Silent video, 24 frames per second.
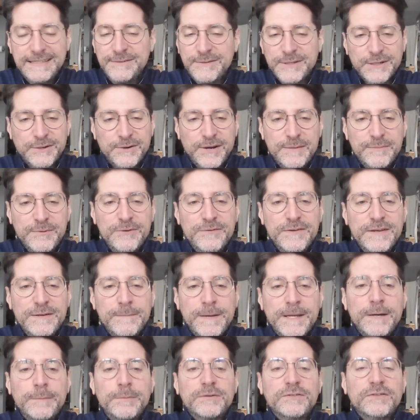What a great movie.
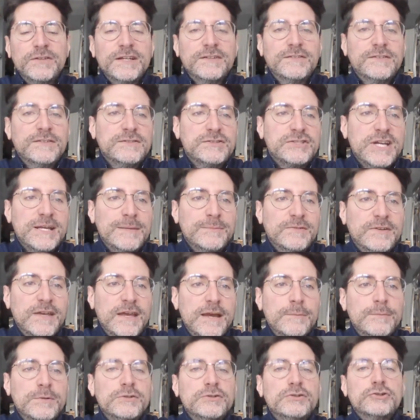My number 6 is James
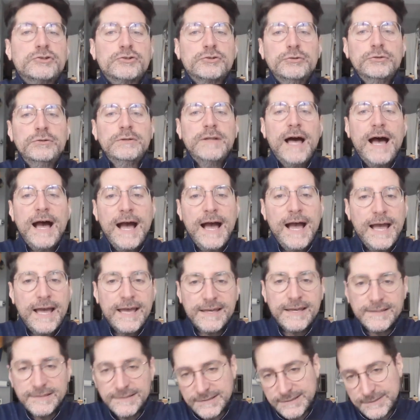Cameron's True
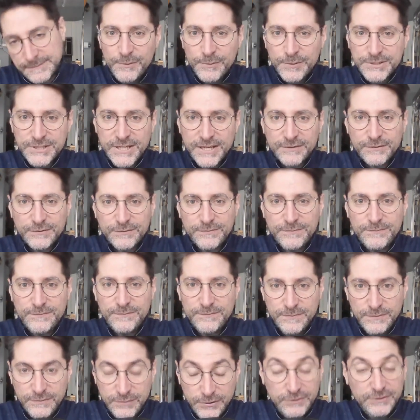Lies, which has
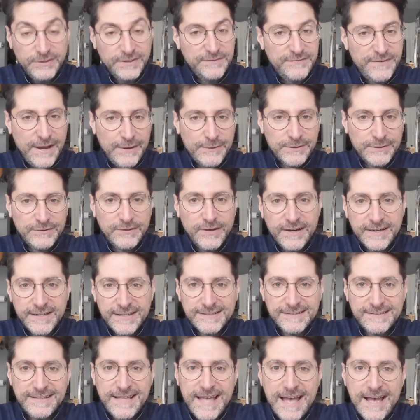certainly found its
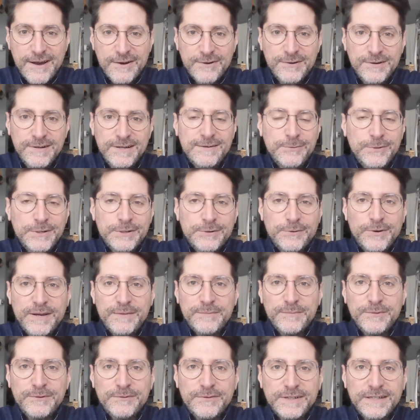audience now. What a great
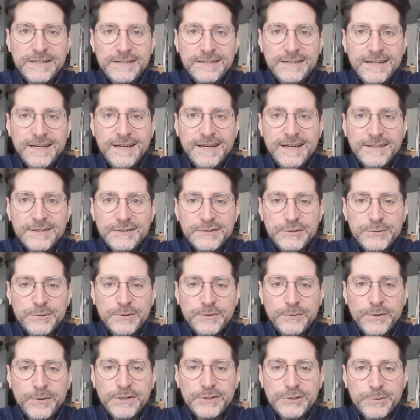movie. One of
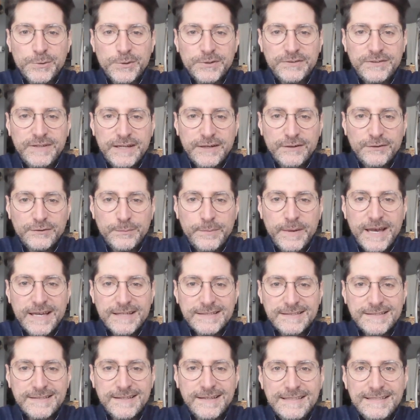Schwarzenegger's
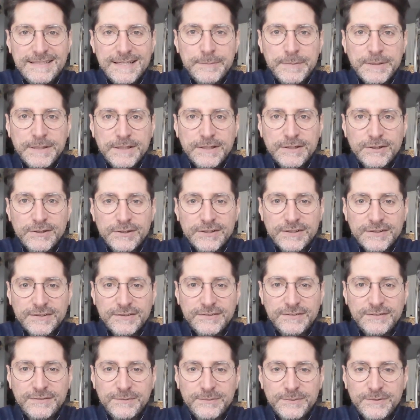best. Jamie Lee
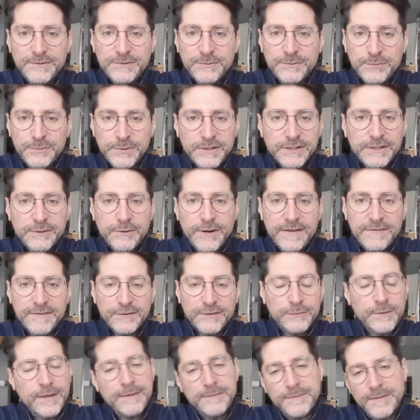Curtis was really great in
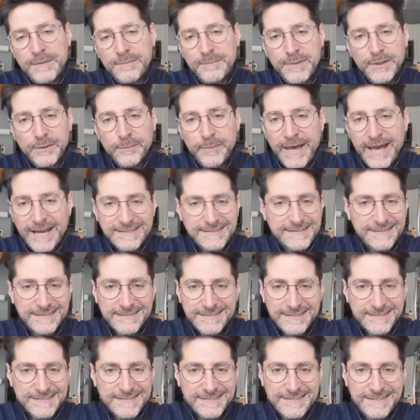this. And then Bill Paxton
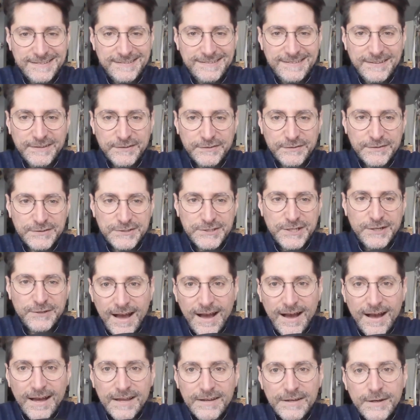just steals the show.
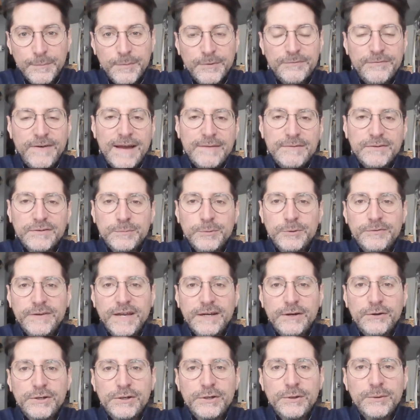Number 5 is a movie I
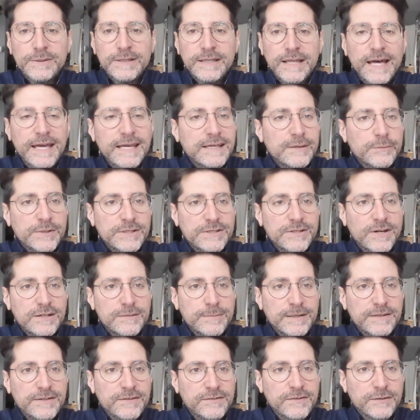know you don't like. And we talked
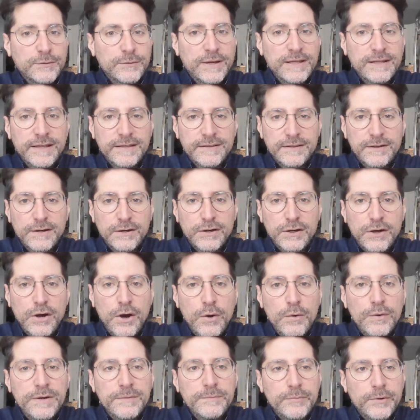about this at great length in our
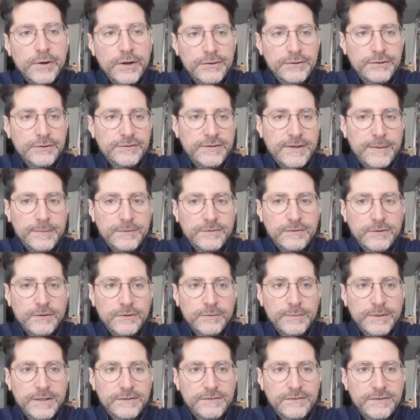Coen Brothers
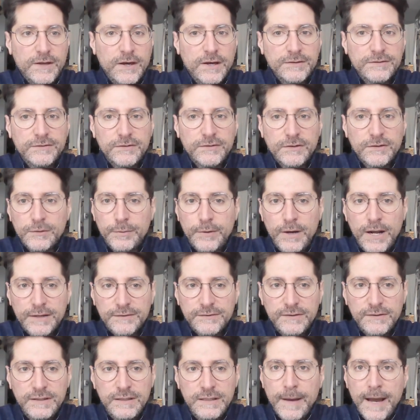episode, but it's The Hudsucker
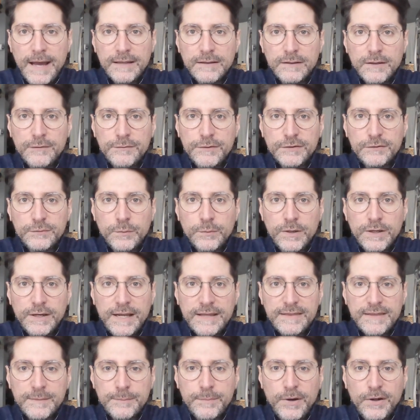Proxy. I love this one. I
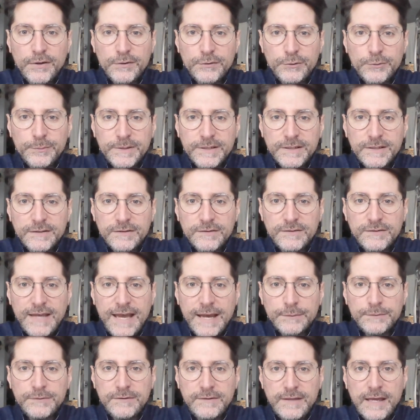think Paul Newman is
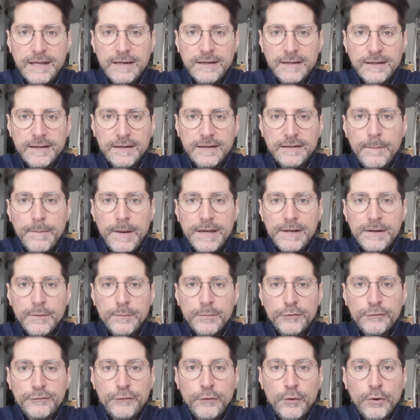outstanding in it. My
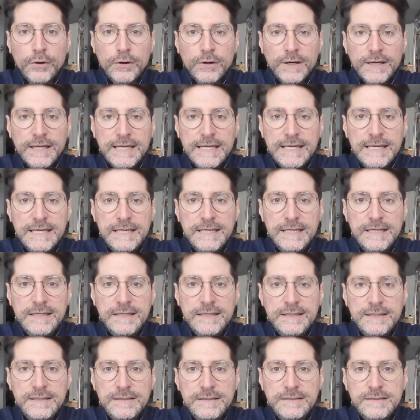number 4
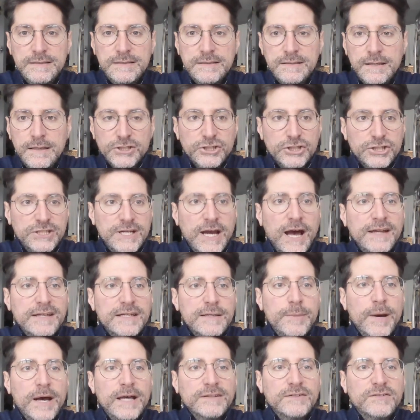is Jan
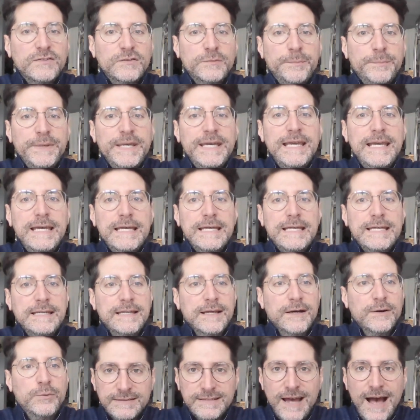de Bont's
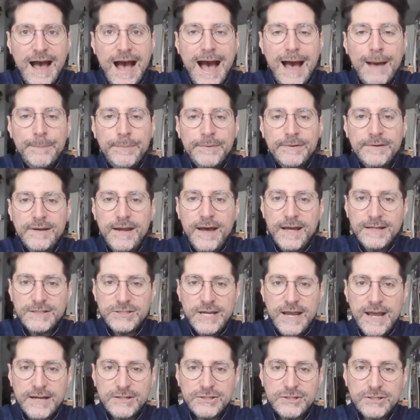Speed. Top-notch
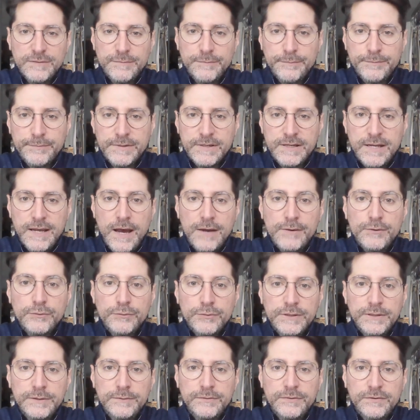action. Keanu
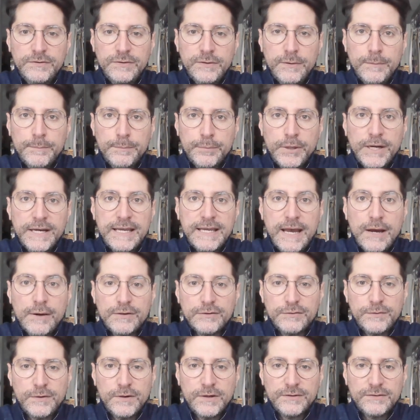Reeves' breakout
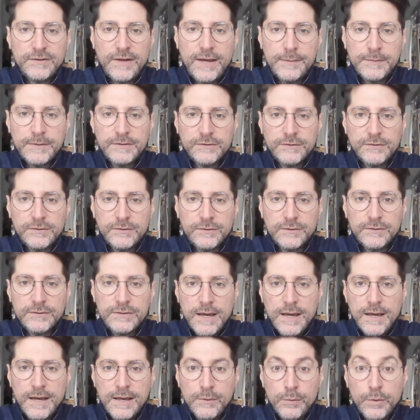as far as I'm concerned.
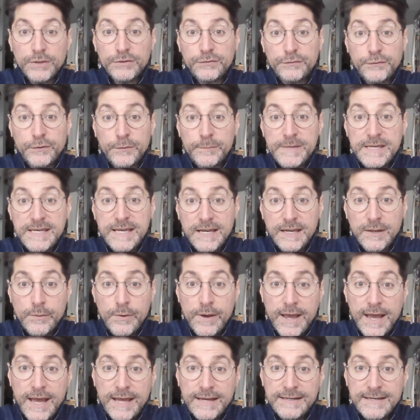It was for me
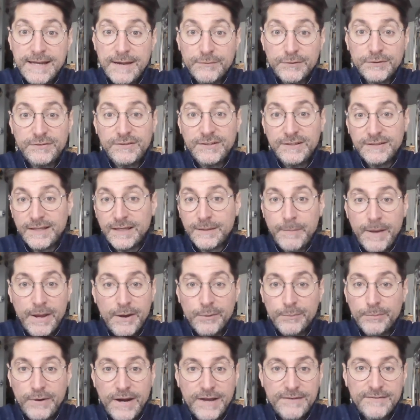anyway. I'd never seen like My
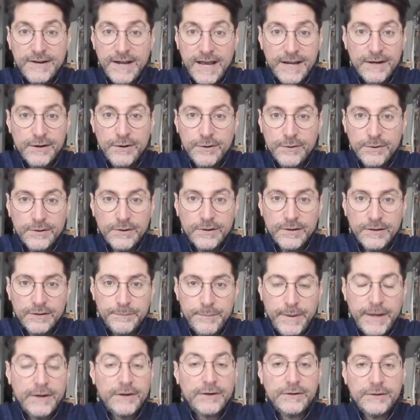Own Private Idaho or
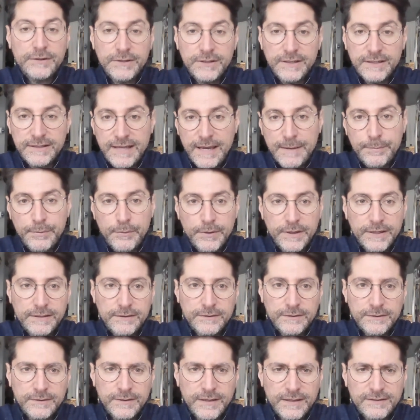Parenthood at that point,
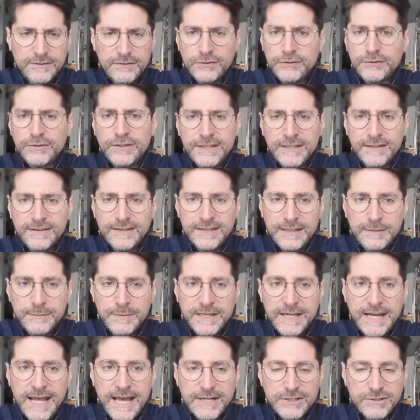and certainly didn't think he'd
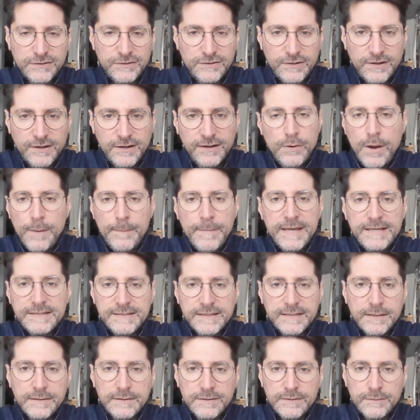be an action star.
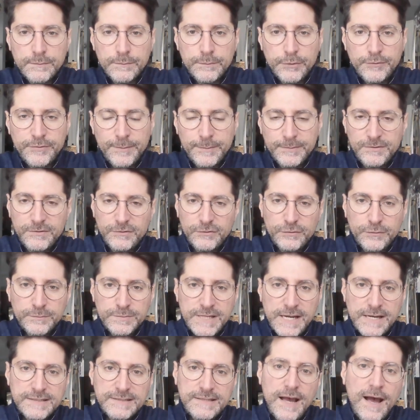Amazing performances from
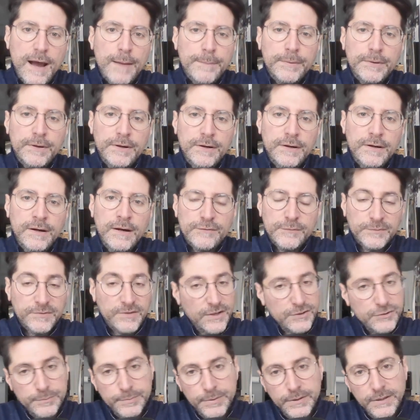Dennis Hopper, from
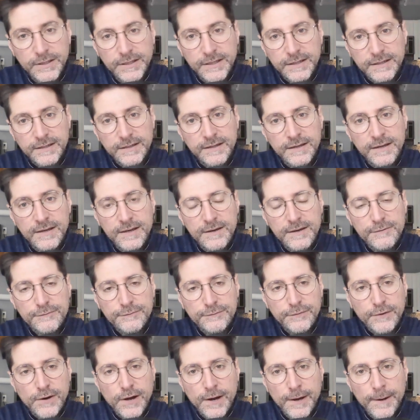Sandra Bullock,
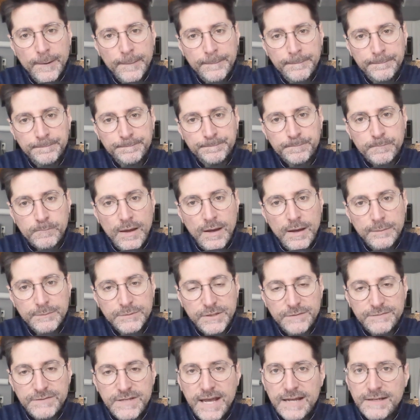from
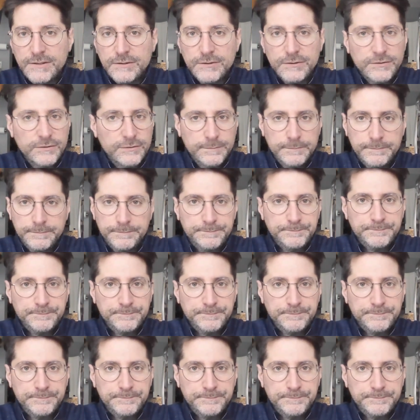Jeff Daniels.